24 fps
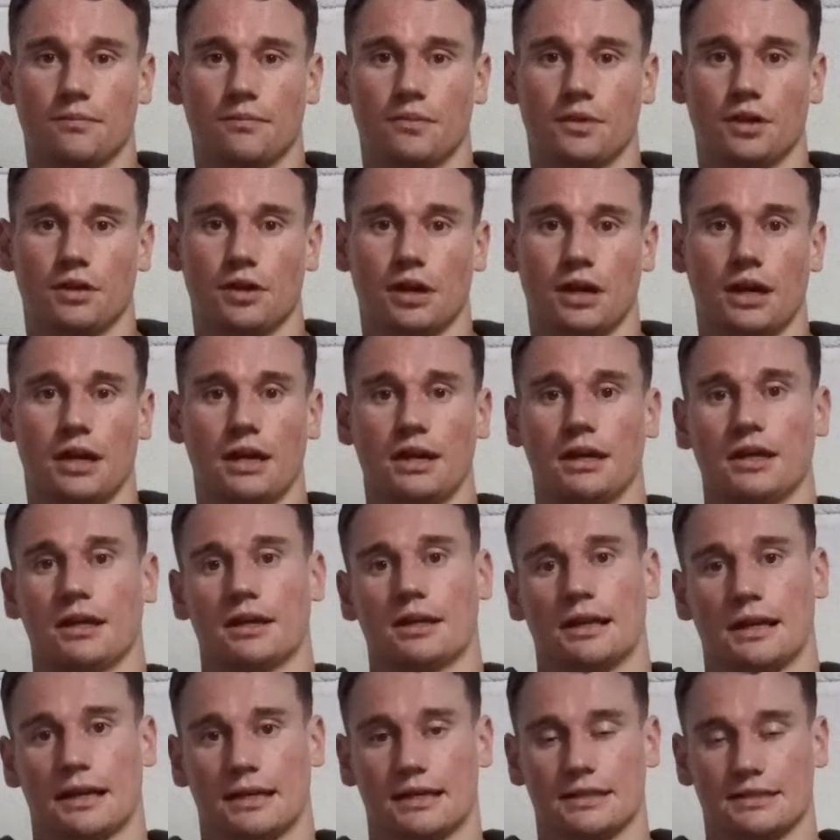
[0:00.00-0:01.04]
Okay,
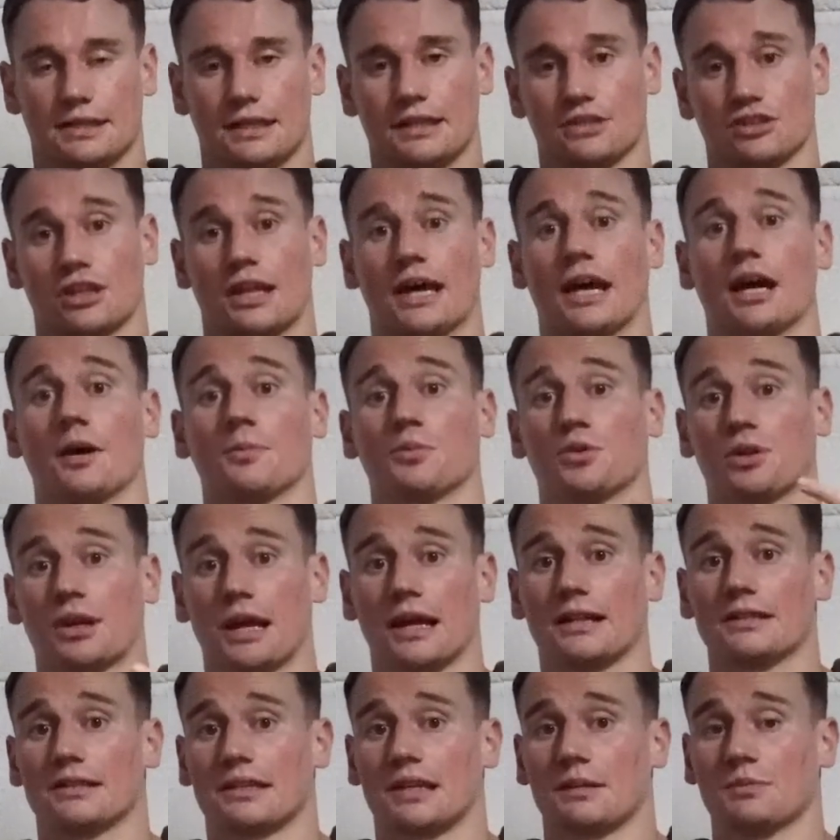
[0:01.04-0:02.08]
like I said, it's going to help you
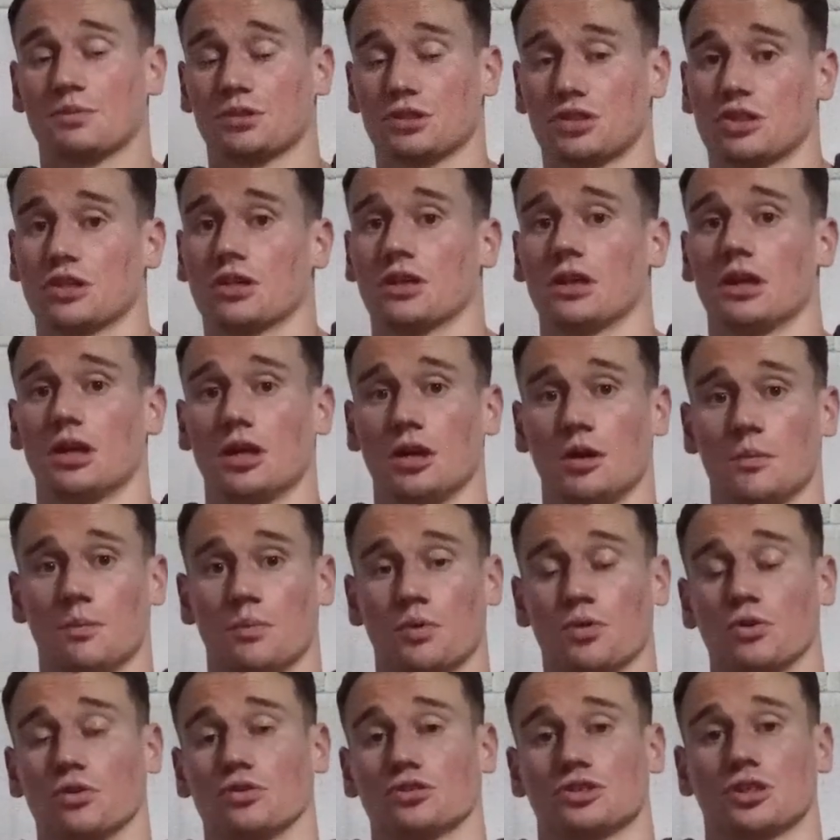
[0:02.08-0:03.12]
get into that position,
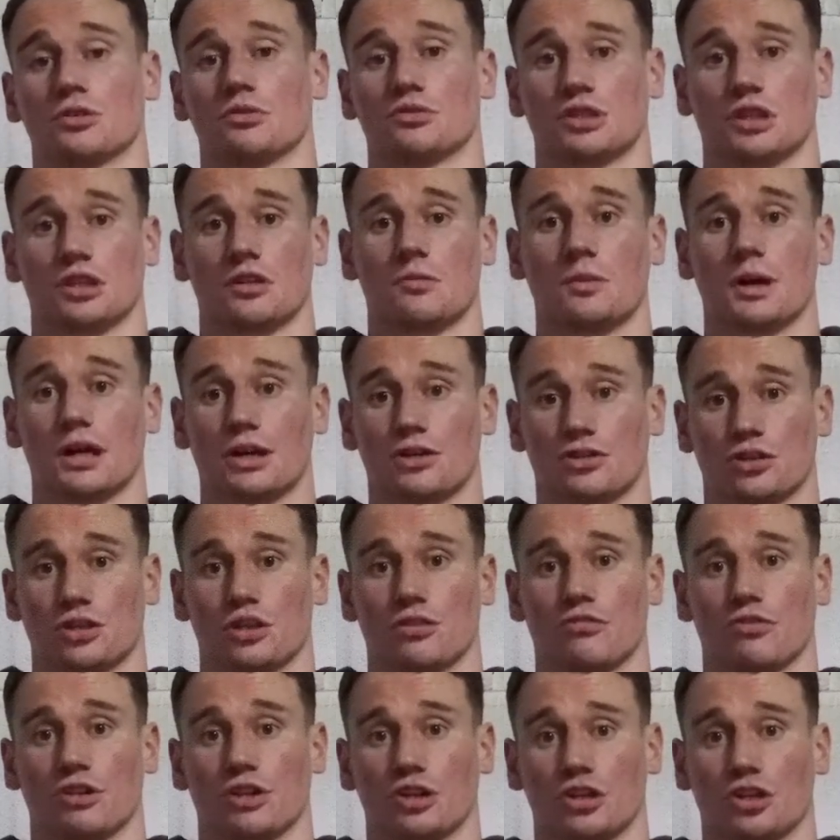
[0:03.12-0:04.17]
but also it's going to make sure
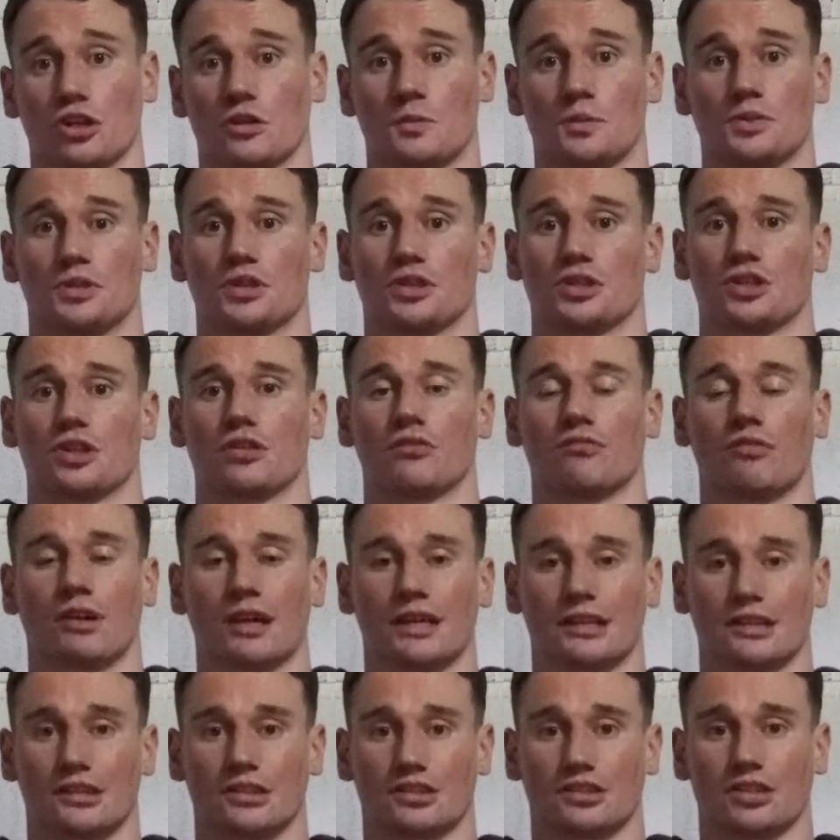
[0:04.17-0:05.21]
you're in a good position
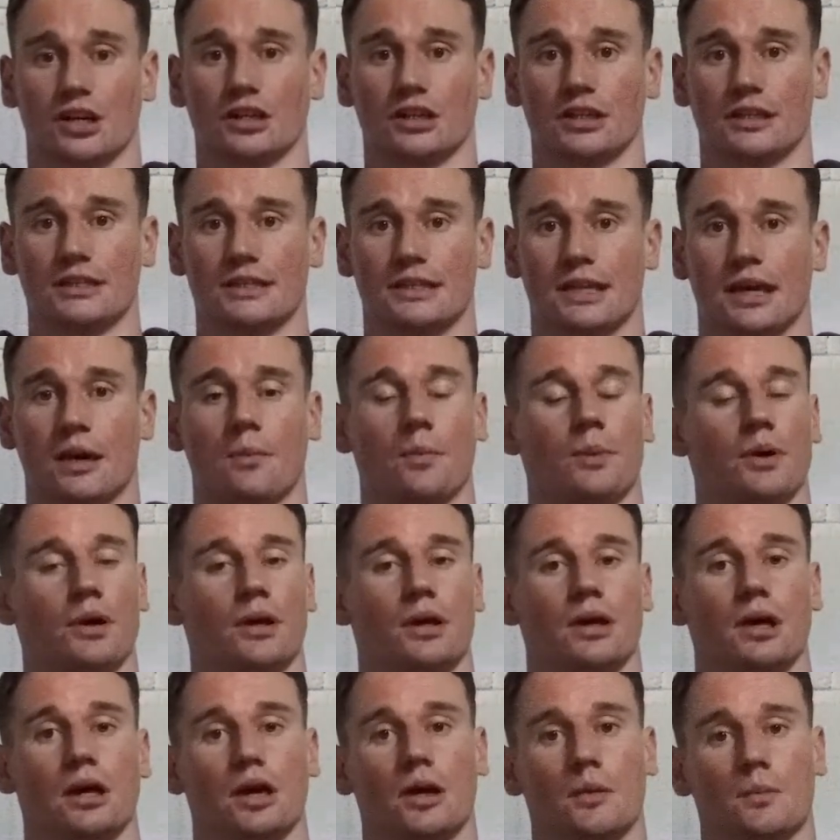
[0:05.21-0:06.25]
ready to start your dip,
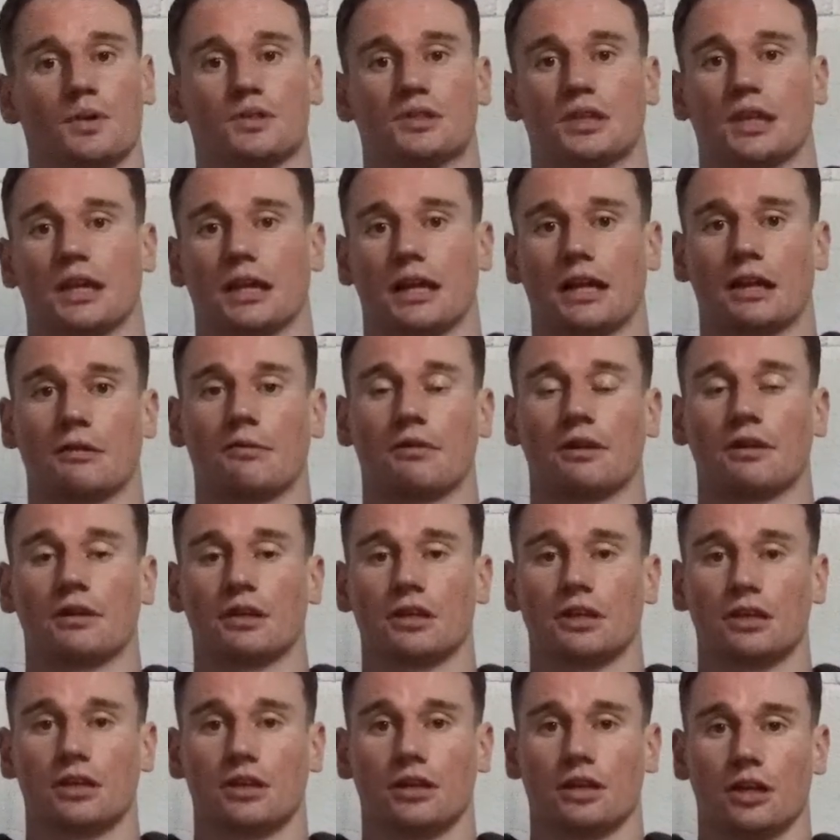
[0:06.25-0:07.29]
particularly when
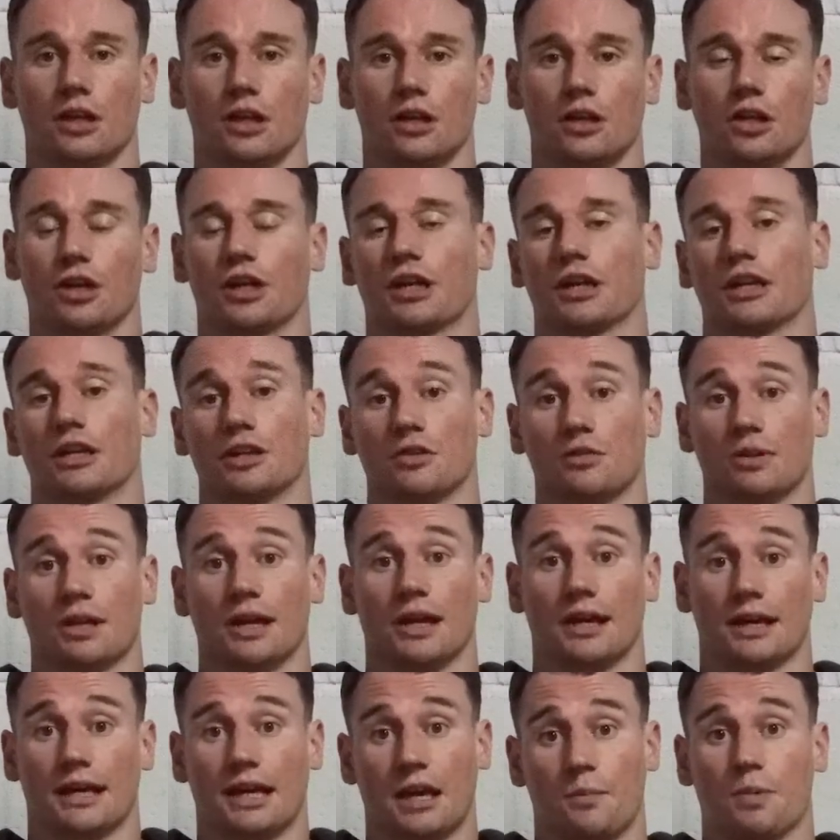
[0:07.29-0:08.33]
you're looking at doing
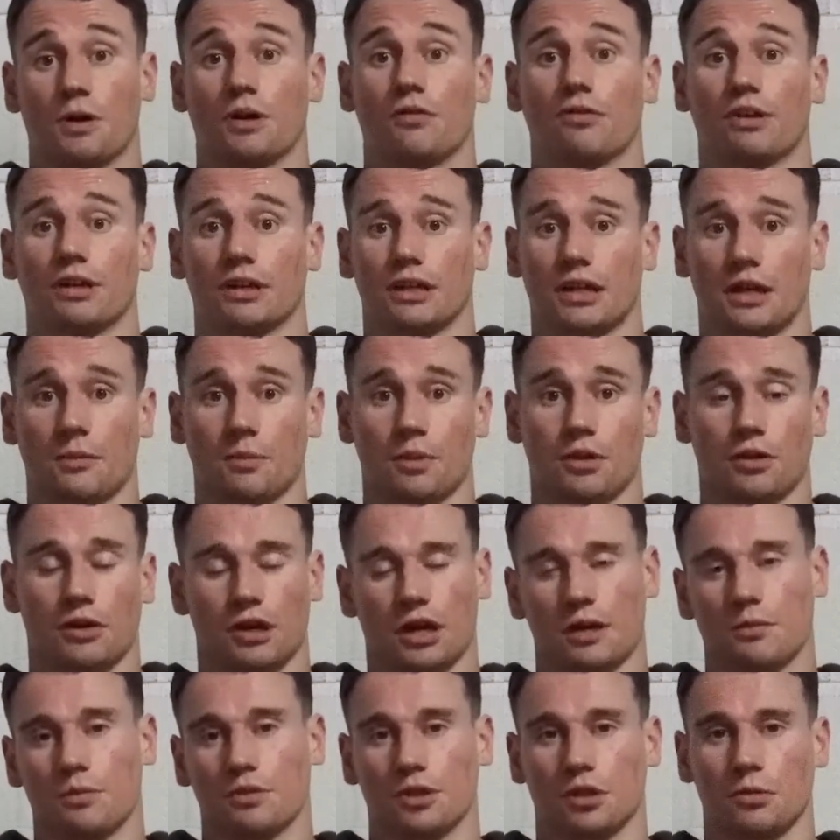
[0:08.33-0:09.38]
a kipping ring dip.
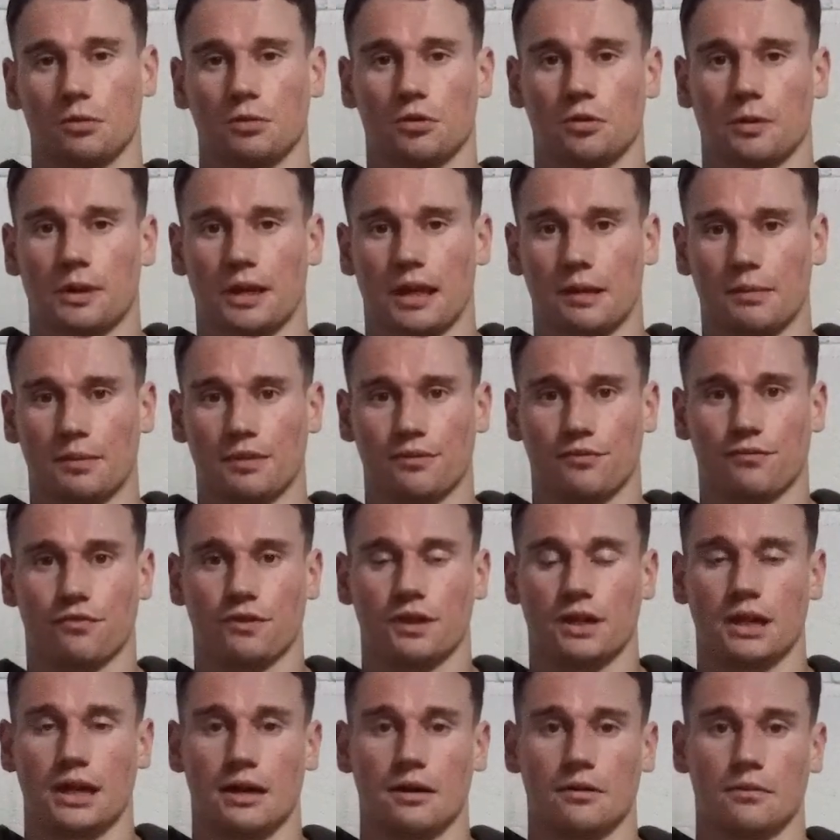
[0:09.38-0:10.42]
Okay, but don't worry about that bit for
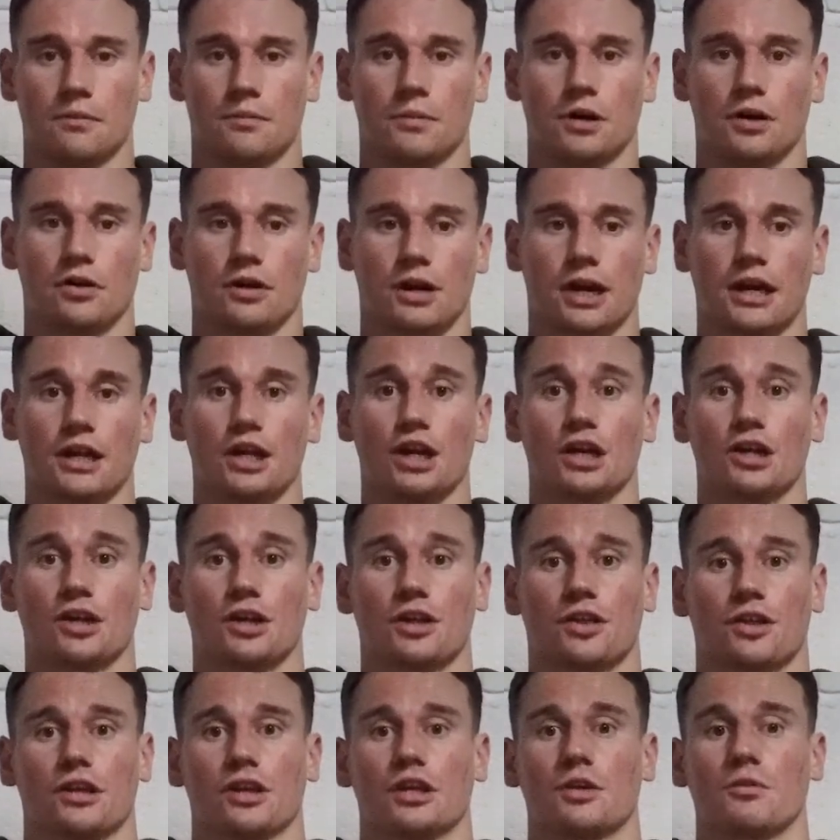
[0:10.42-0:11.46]
now. Okay, other
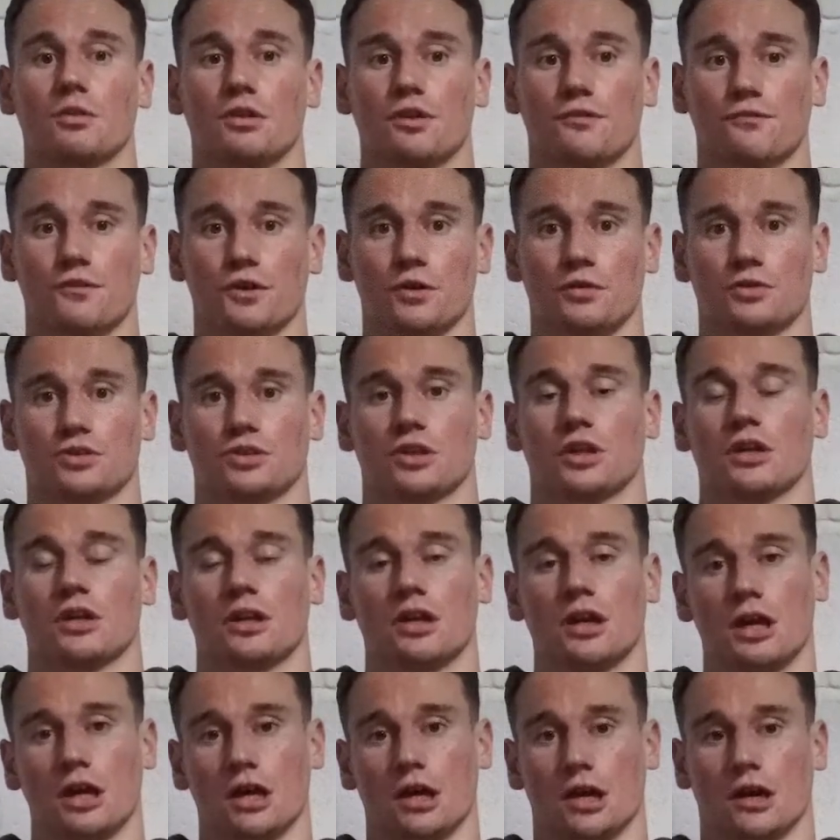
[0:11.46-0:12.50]
thing you want to focus on
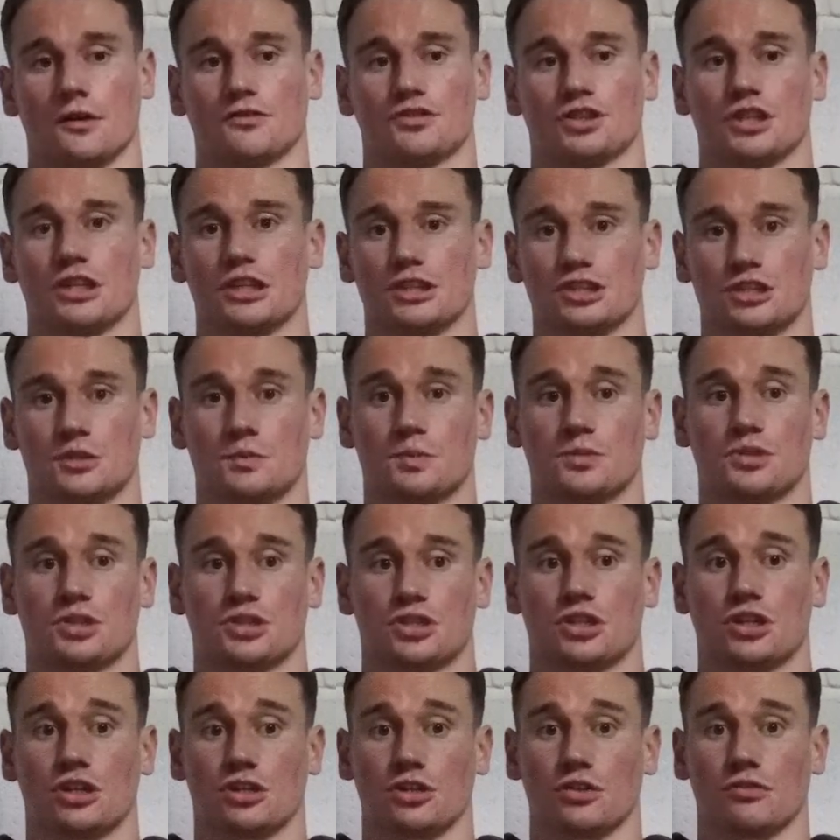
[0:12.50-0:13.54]
obviously is your
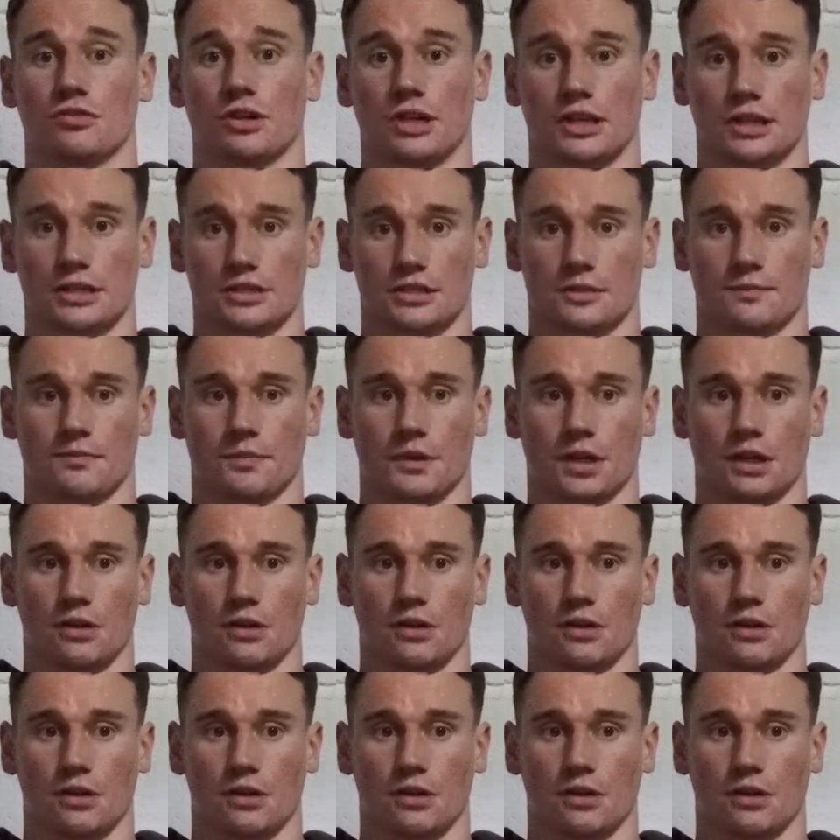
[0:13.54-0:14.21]
positioning on the rings.